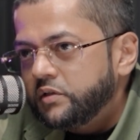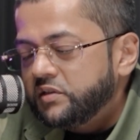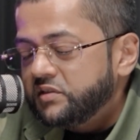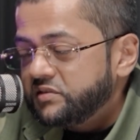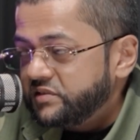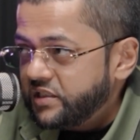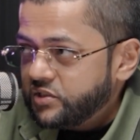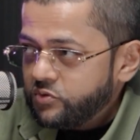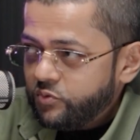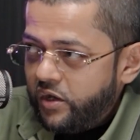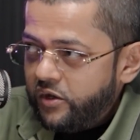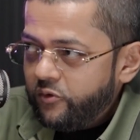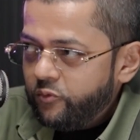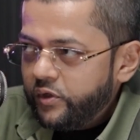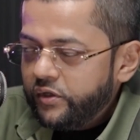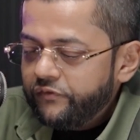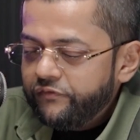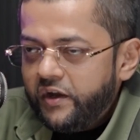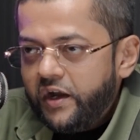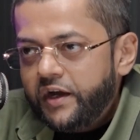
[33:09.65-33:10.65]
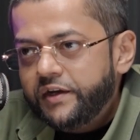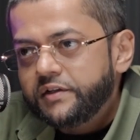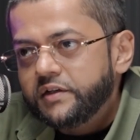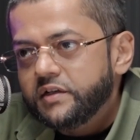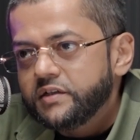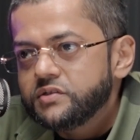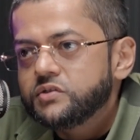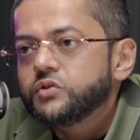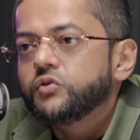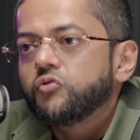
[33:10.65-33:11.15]
That's why we've had a
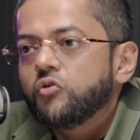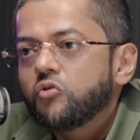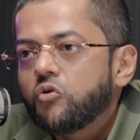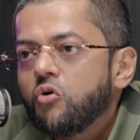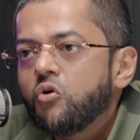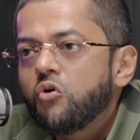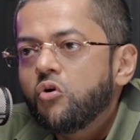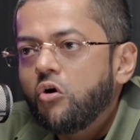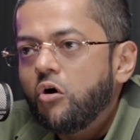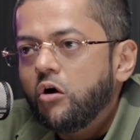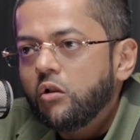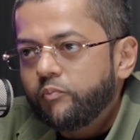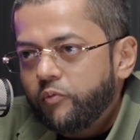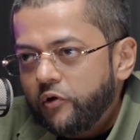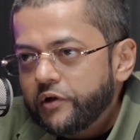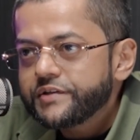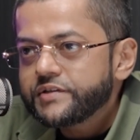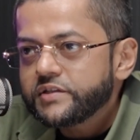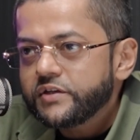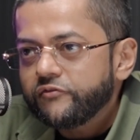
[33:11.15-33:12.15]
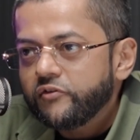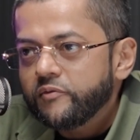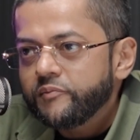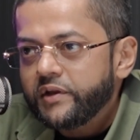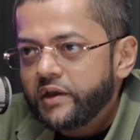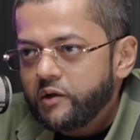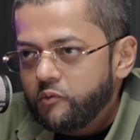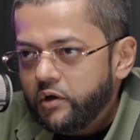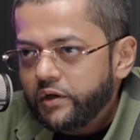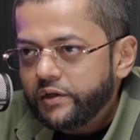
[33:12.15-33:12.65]
zero cold call policy from day
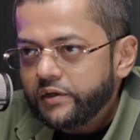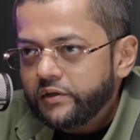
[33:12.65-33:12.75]
one.